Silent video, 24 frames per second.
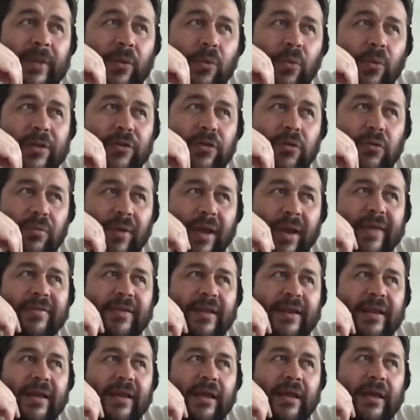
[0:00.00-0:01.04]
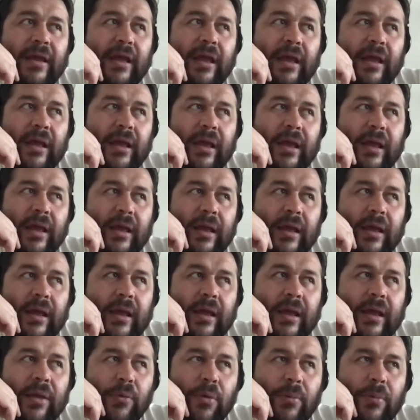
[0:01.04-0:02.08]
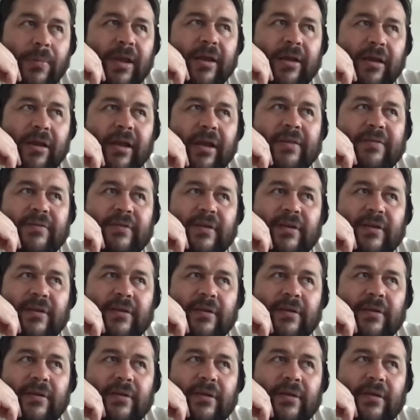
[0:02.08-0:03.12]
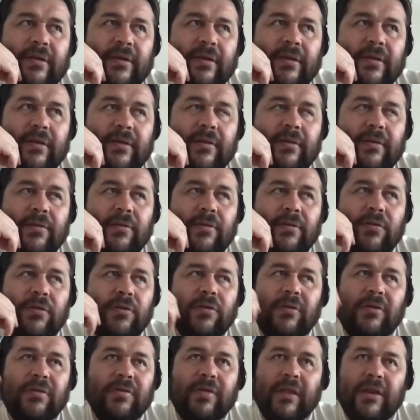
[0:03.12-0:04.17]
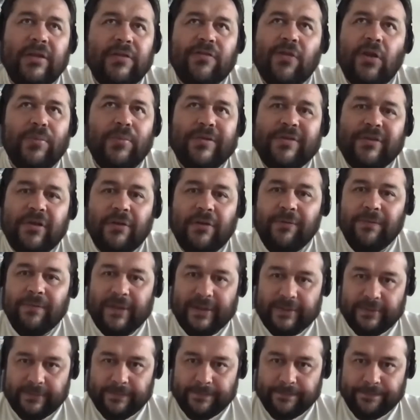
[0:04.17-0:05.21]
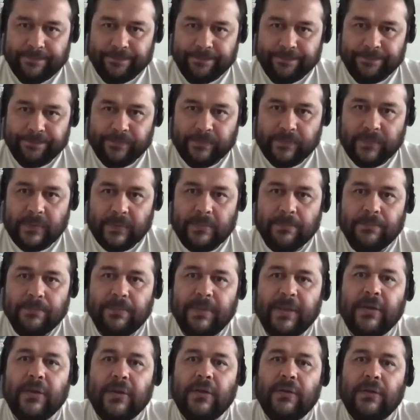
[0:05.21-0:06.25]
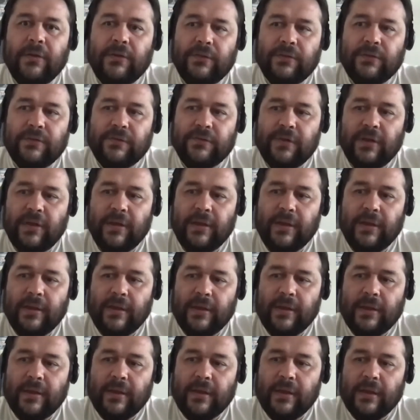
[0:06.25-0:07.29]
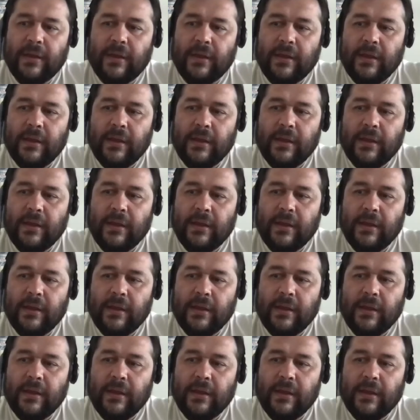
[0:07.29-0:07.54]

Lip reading: when you're writing a woman character, there is always conflict because the